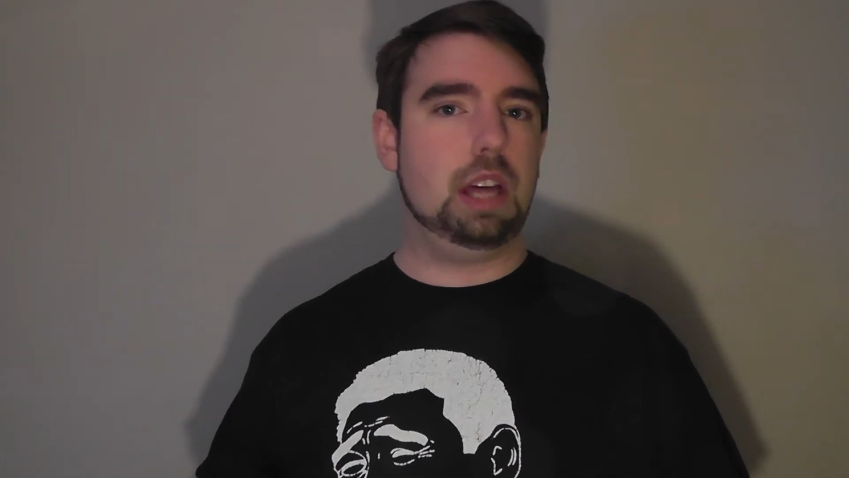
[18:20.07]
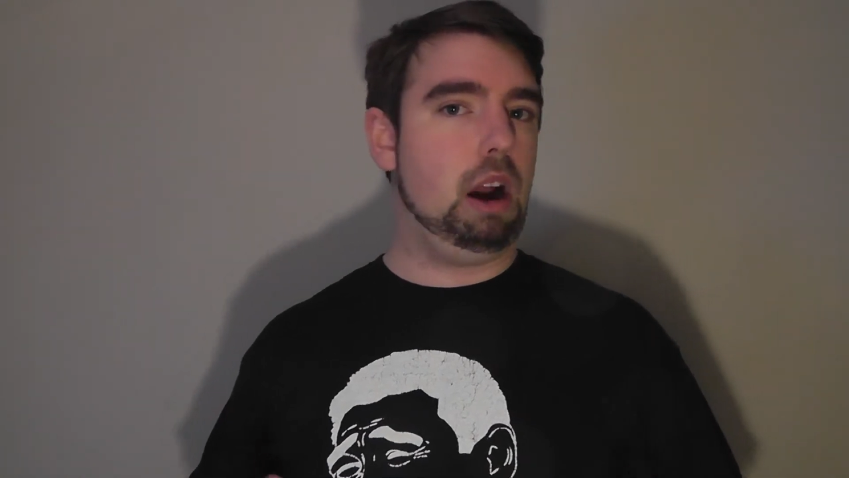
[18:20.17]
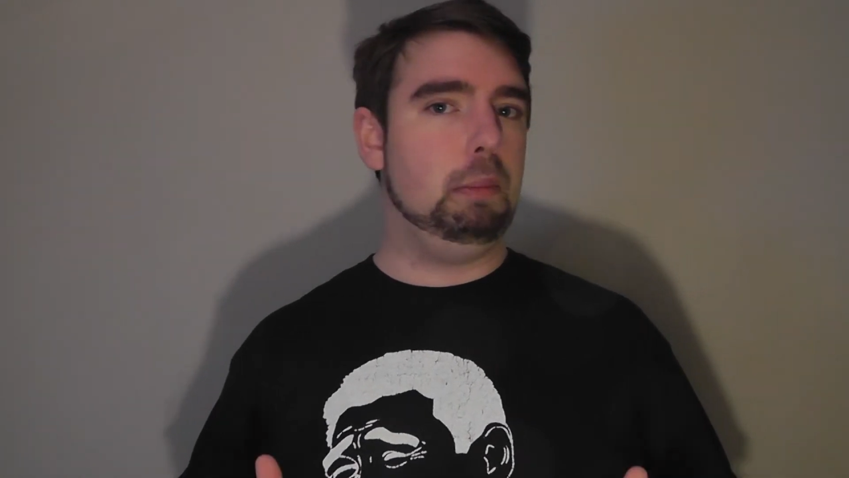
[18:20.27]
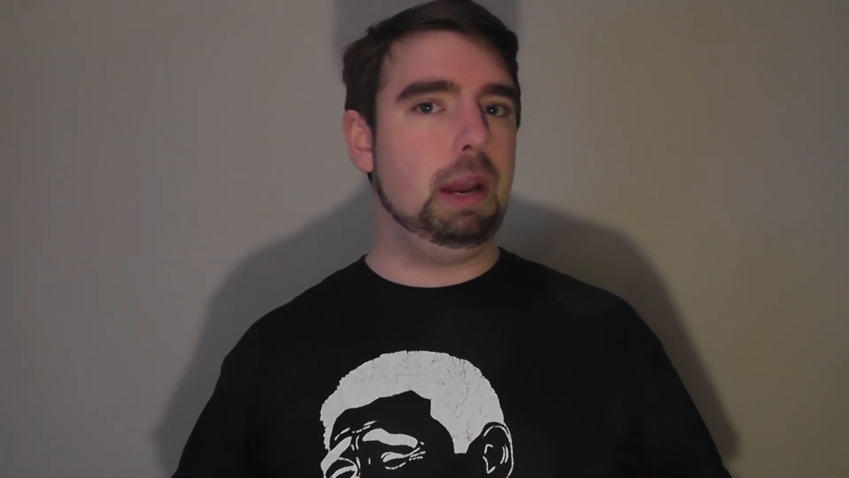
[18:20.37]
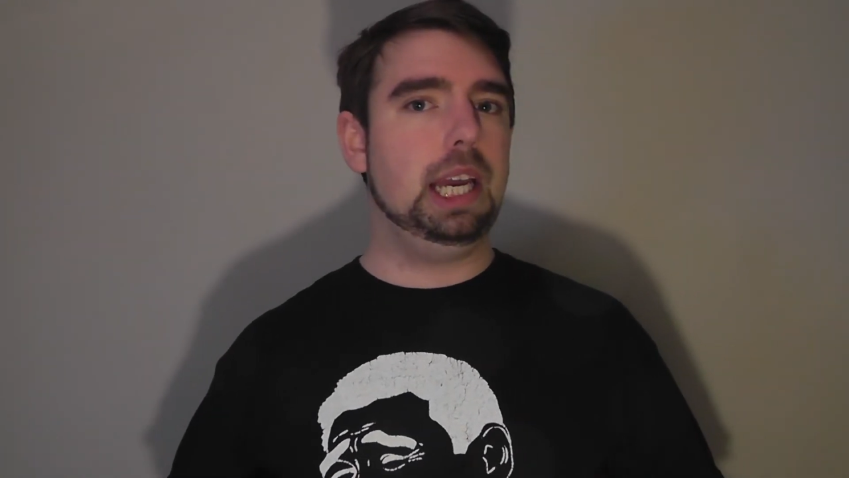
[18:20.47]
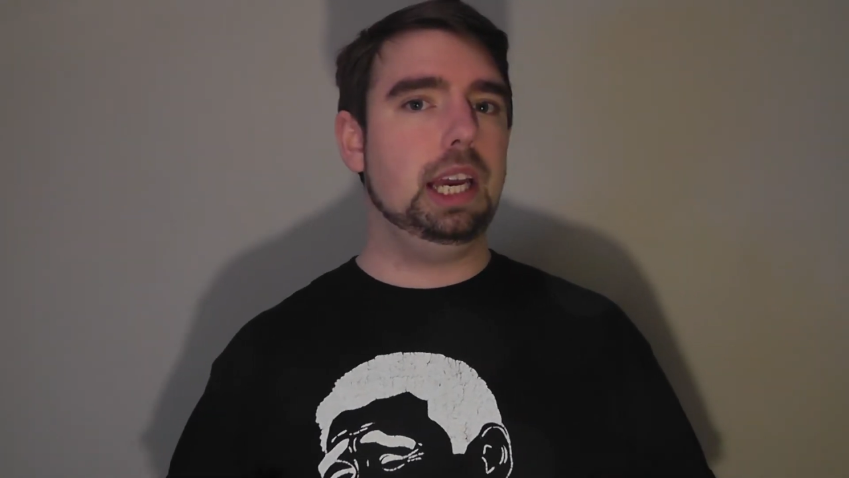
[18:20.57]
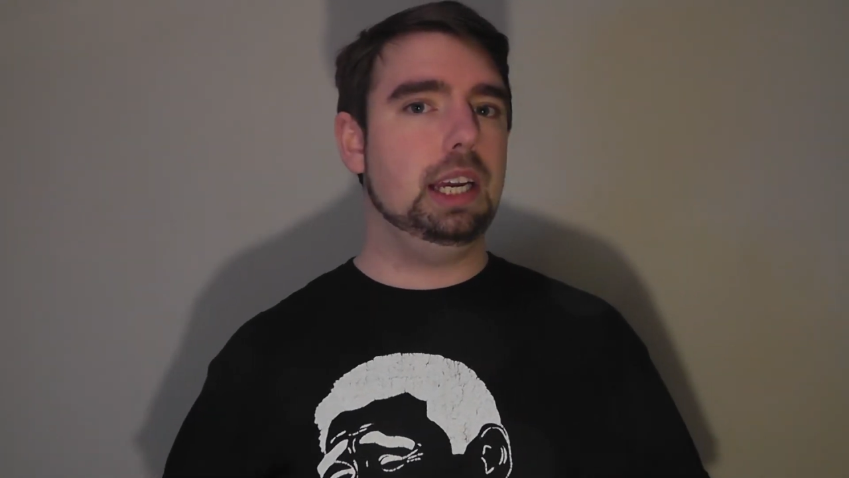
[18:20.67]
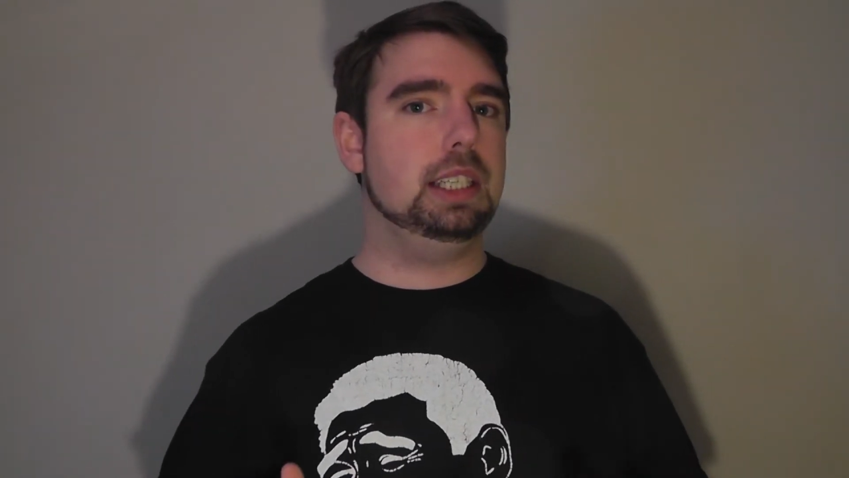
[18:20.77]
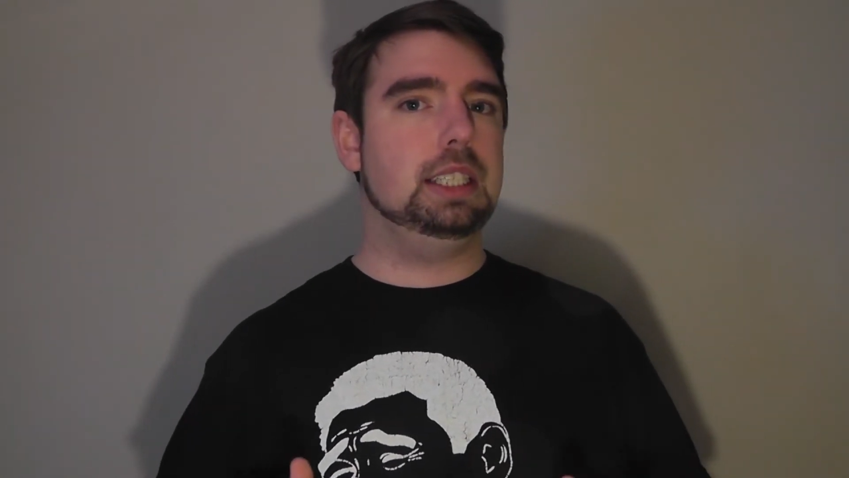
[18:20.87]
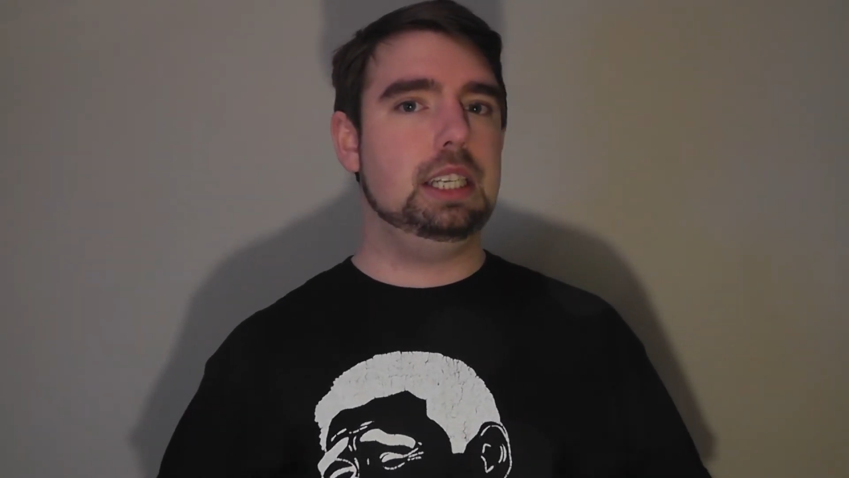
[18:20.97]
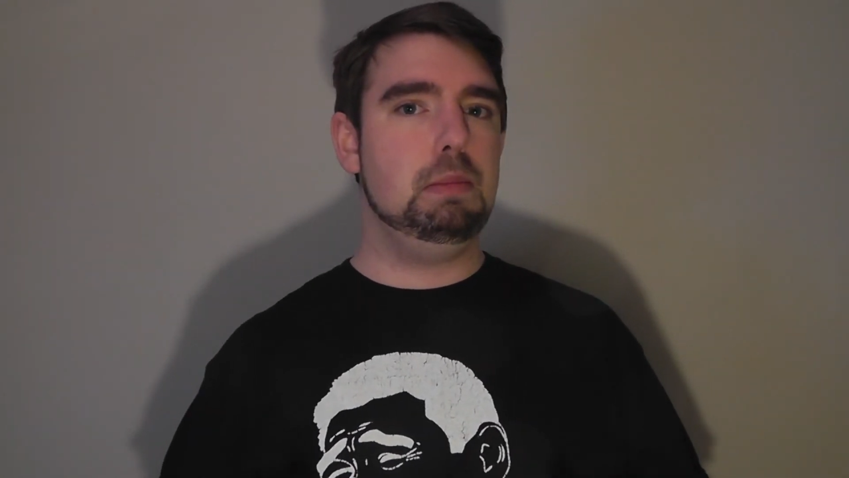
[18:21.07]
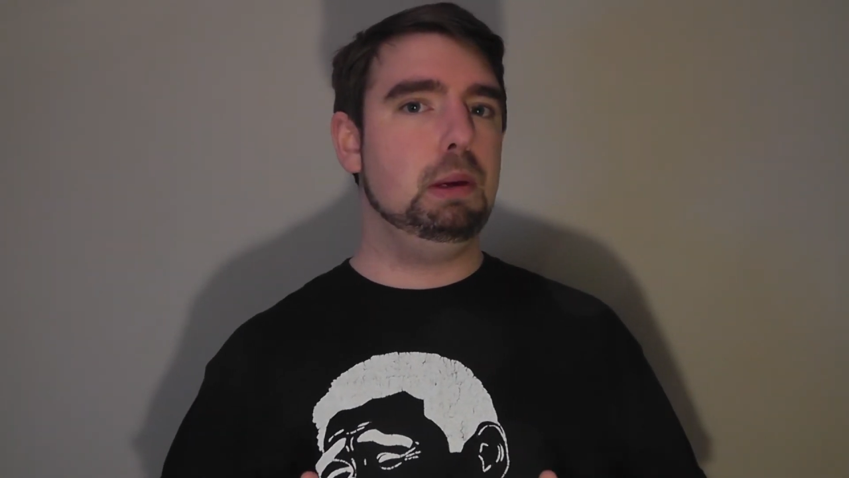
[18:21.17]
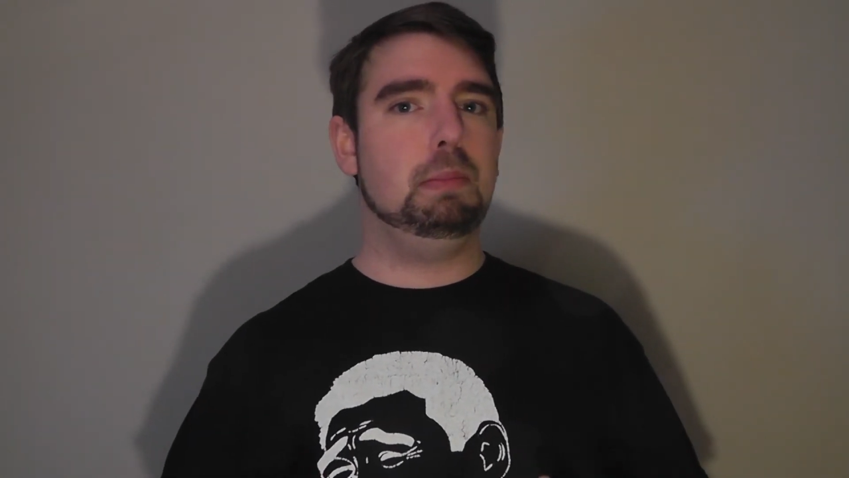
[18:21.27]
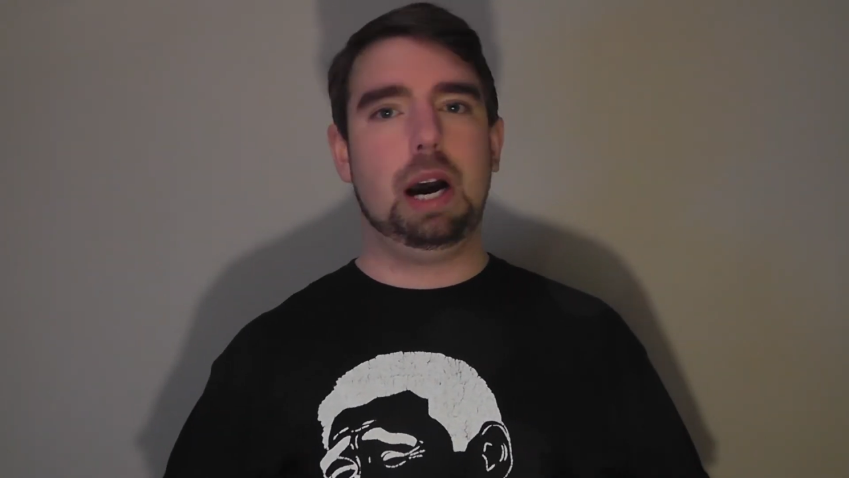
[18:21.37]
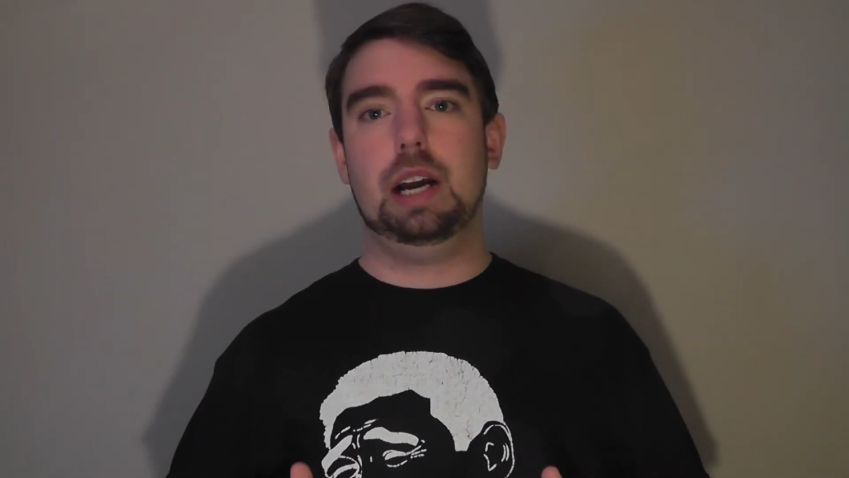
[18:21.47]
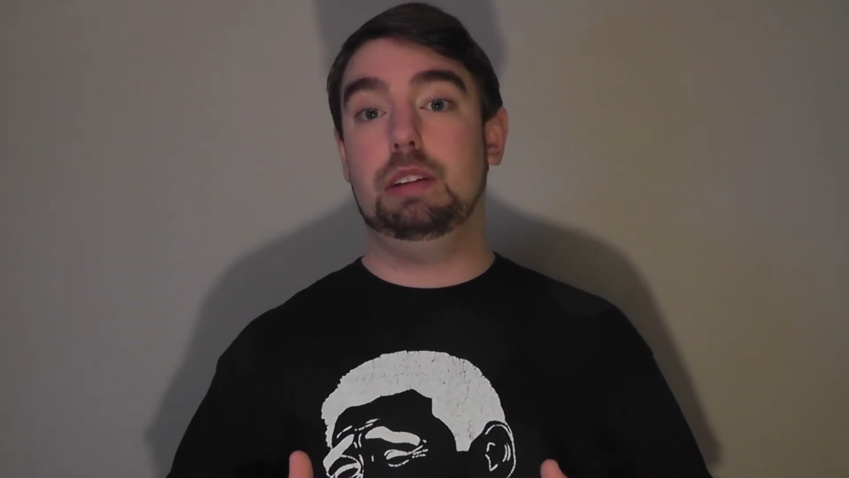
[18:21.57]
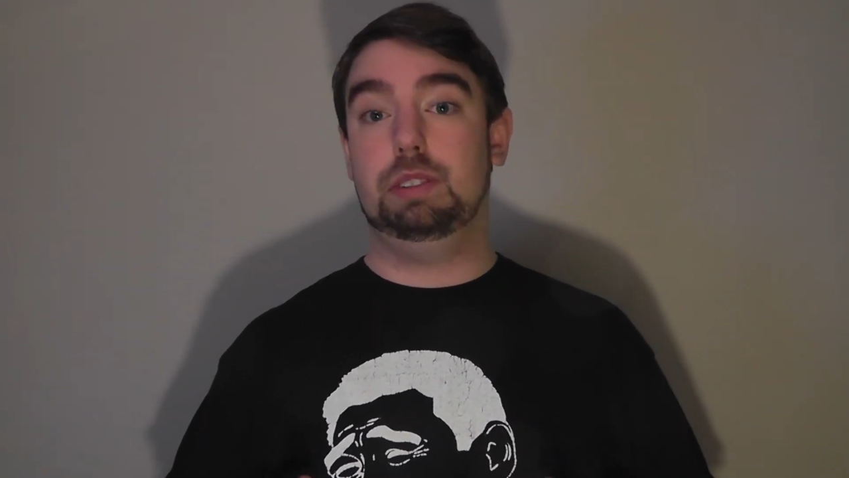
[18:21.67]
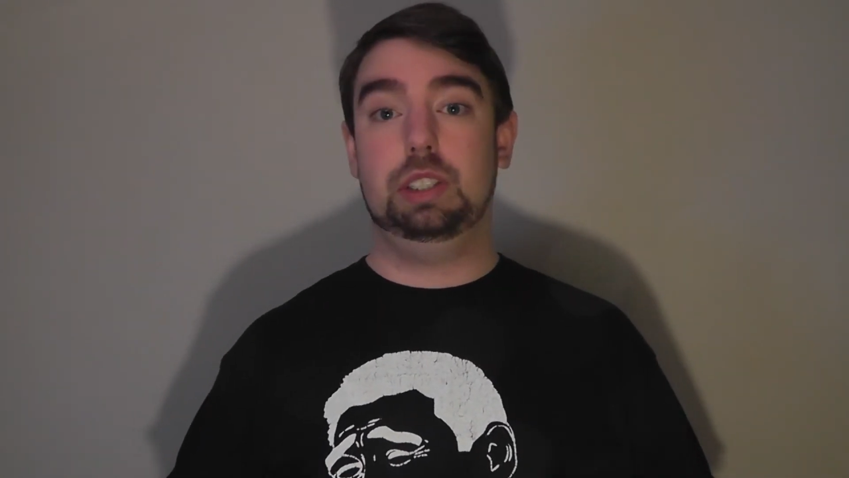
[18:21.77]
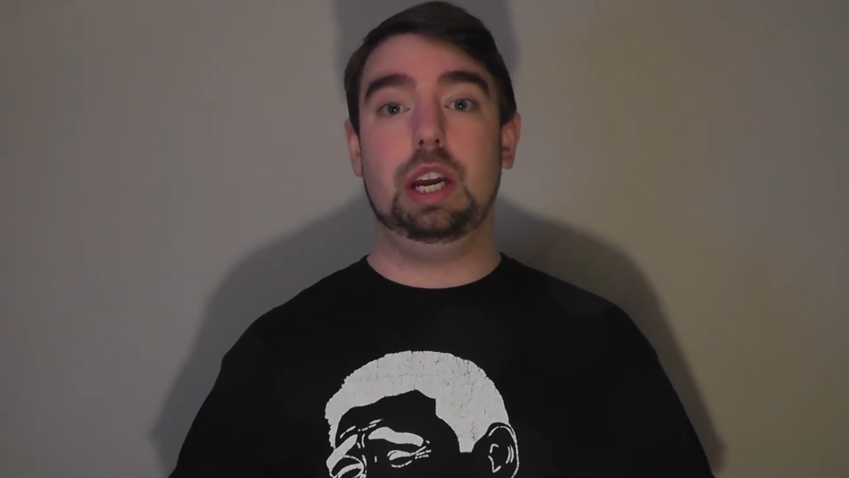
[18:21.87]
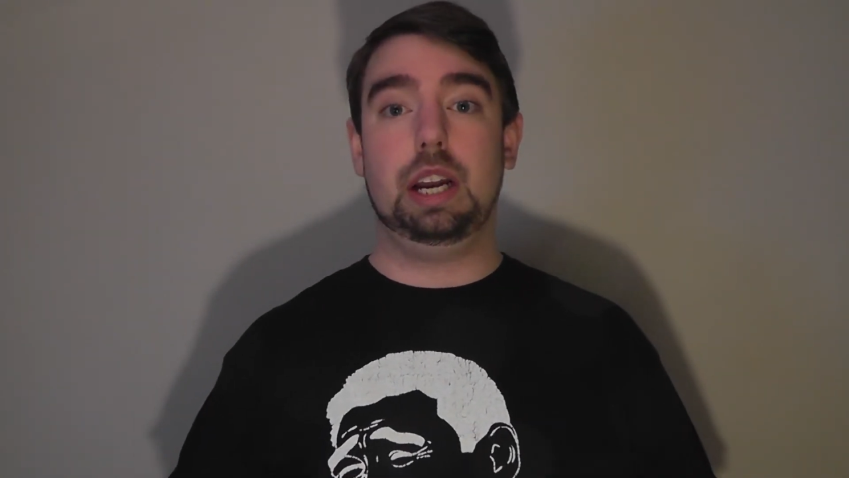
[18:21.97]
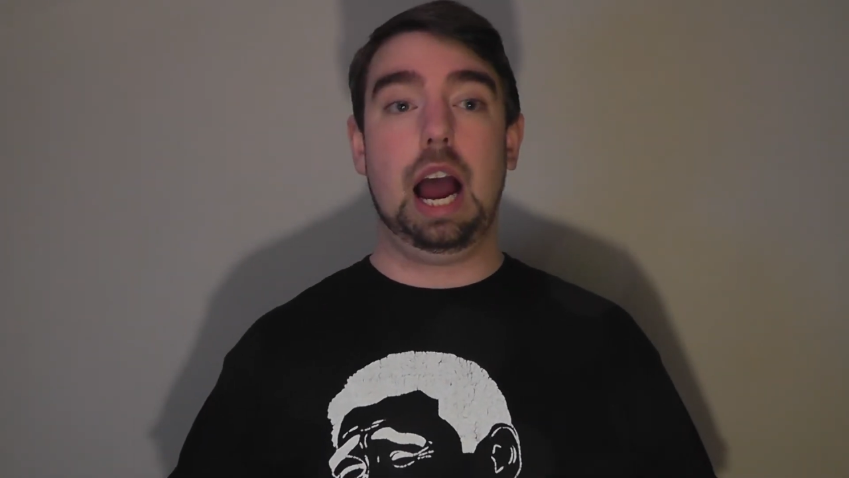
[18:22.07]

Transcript: that are making it a steaming pile of shit.